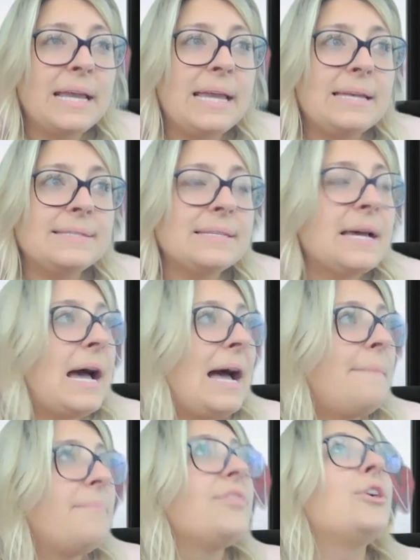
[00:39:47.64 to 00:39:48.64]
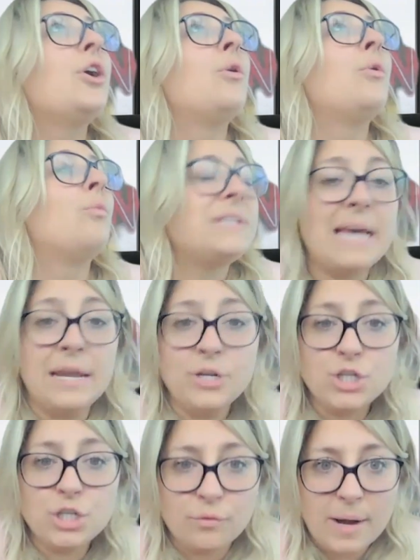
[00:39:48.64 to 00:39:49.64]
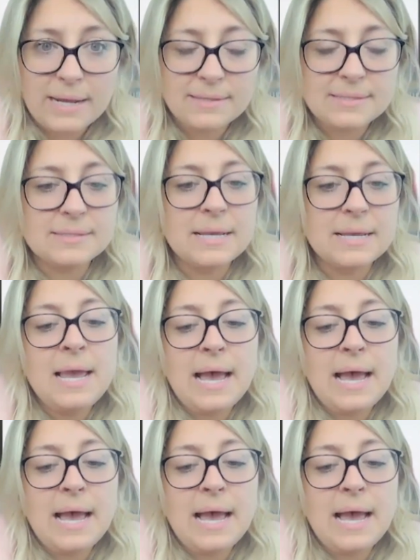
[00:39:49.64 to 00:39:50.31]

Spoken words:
is the retention rates